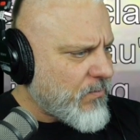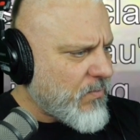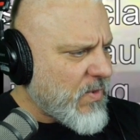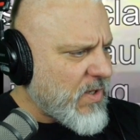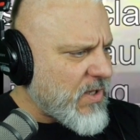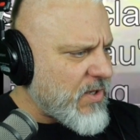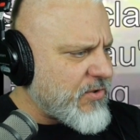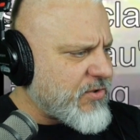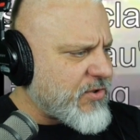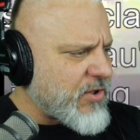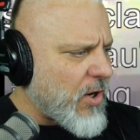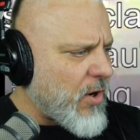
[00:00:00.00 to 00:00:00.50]

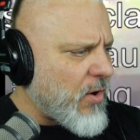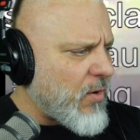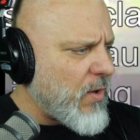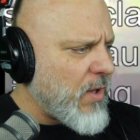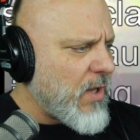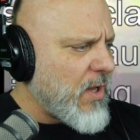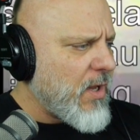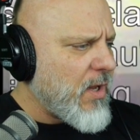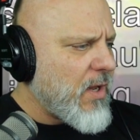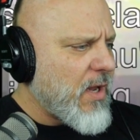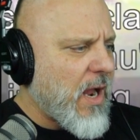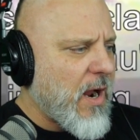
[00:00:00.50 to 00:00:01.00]
So
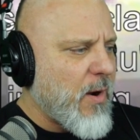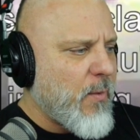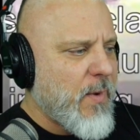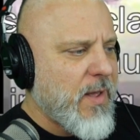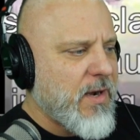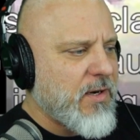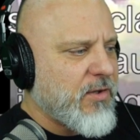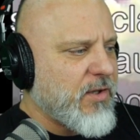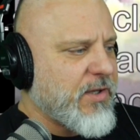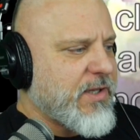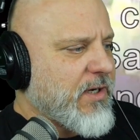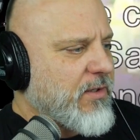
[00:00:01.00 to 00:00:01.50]
I
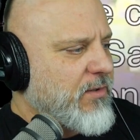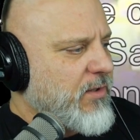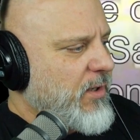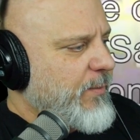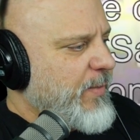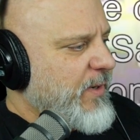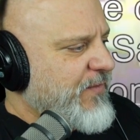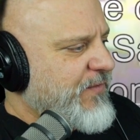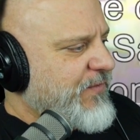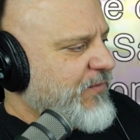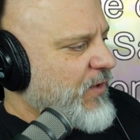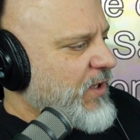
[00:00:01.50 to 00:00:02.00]
want to look at a little
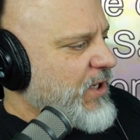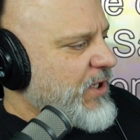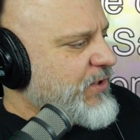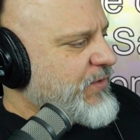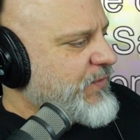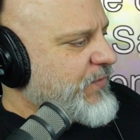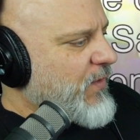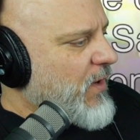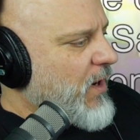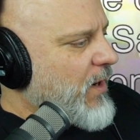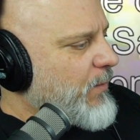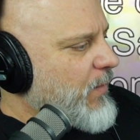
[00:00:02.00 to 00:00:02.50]
bit of footage
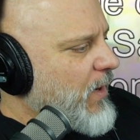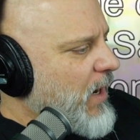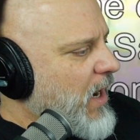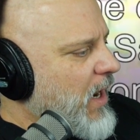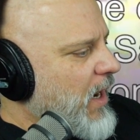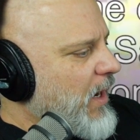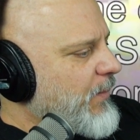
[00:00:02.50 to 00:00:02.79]
from,